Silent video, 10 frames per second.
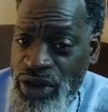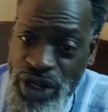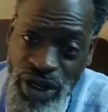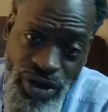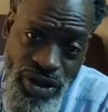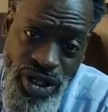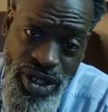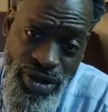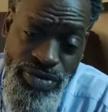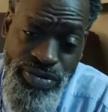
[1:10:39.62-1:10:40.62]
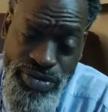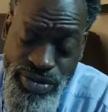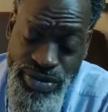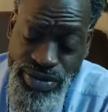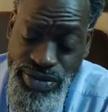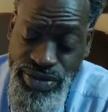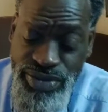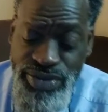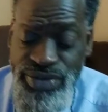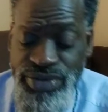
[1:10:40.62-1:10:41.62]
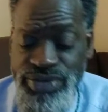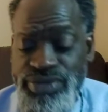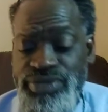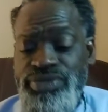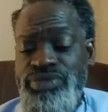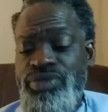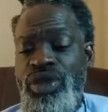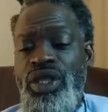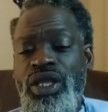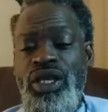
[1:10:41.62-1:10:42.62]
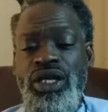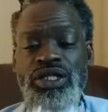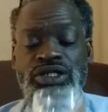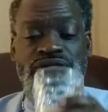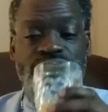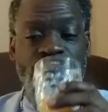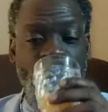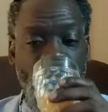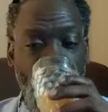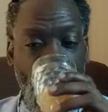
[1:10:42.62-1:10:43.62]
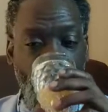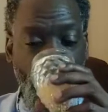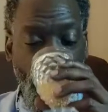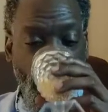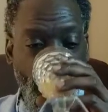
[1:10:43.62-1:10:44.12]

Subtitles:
And a lot of times, your natural inclinations and your talents